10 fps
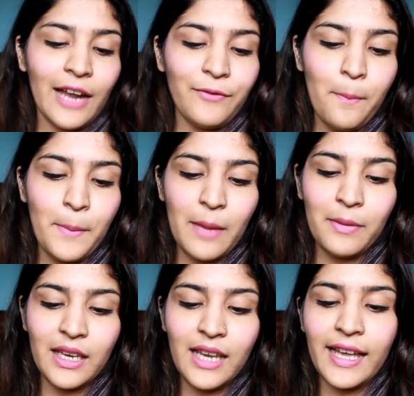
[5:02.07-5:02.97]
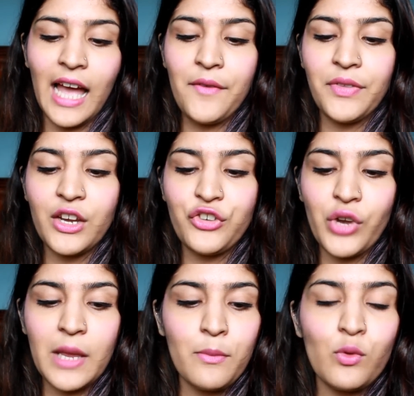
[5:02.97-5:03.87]
And from Maybelline I have their
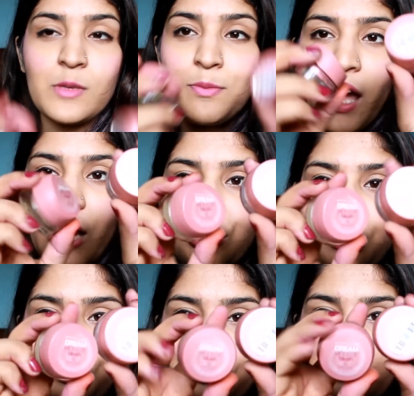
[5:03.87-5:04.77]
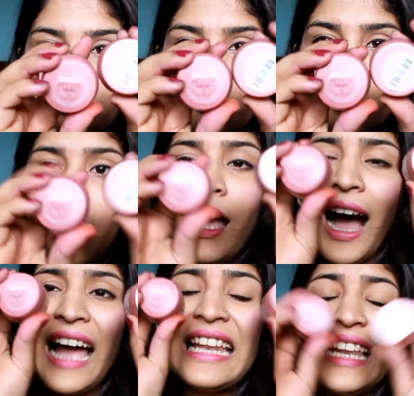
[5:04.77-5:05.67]
Dream Mousse Blush.
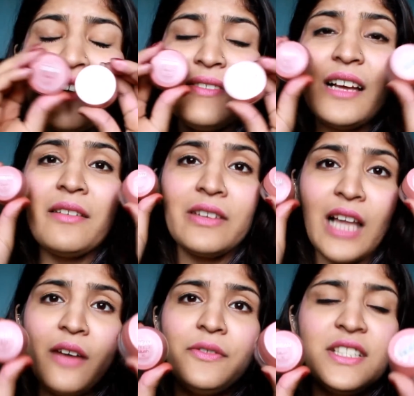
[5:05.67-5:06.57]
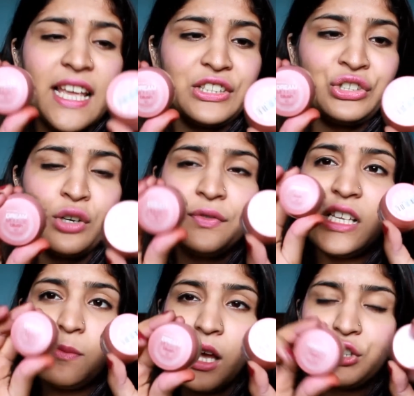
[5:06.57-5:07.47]
I love, love, love the texture of
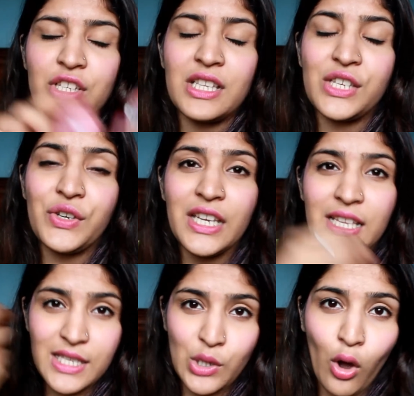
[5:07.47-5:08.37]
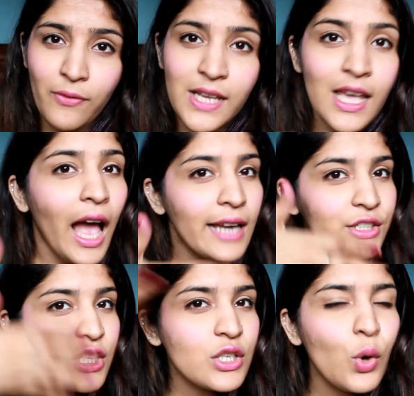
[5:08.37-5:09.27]
these blushes. It's really soft and
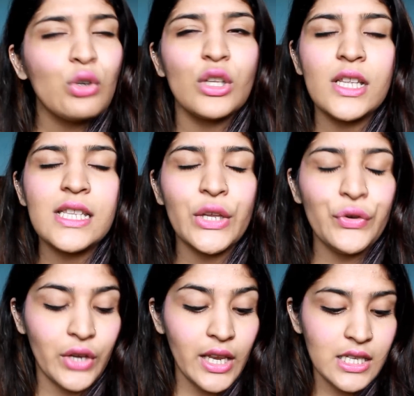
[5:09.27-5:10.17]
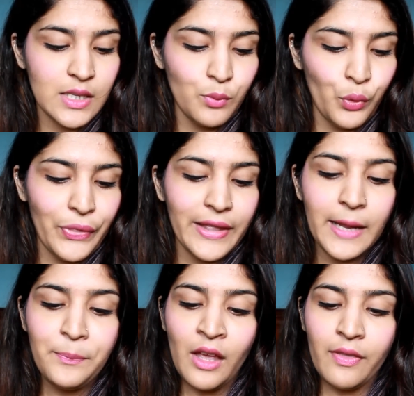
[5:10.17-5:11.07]
it just goes on the skin really
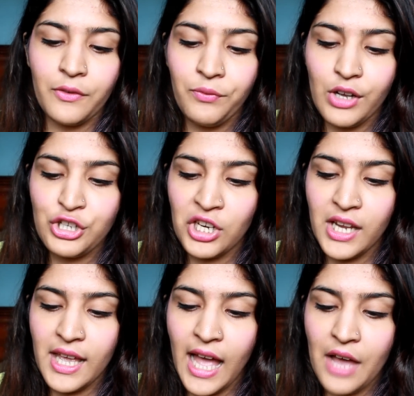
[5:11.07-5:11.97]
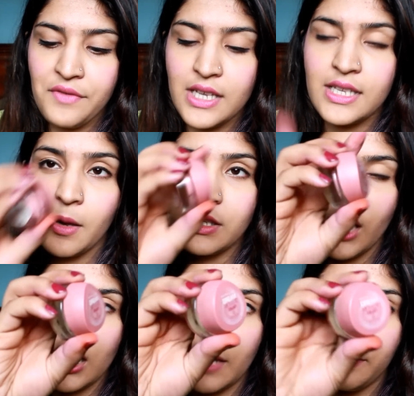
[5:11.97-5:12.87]
smoothly. The first shade I have is
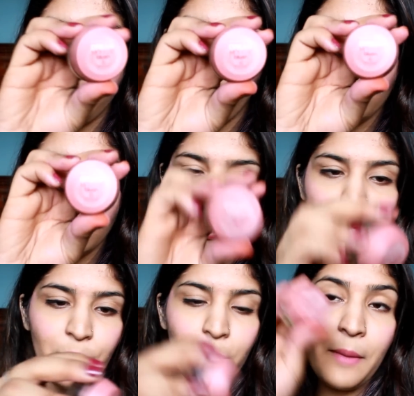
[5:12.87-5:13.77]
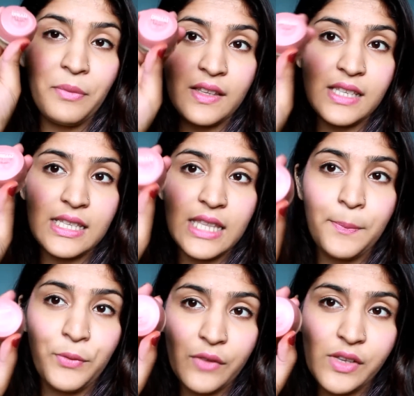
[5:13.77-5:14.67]
shade number 40, Soft Plum. This is
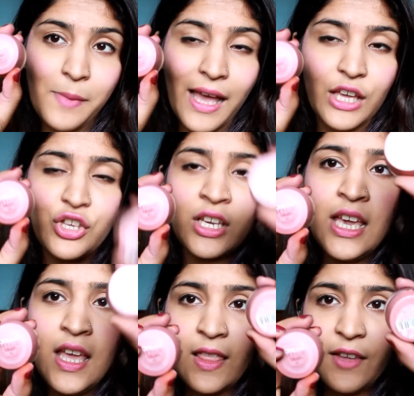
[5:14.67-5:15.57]
the previous packaging.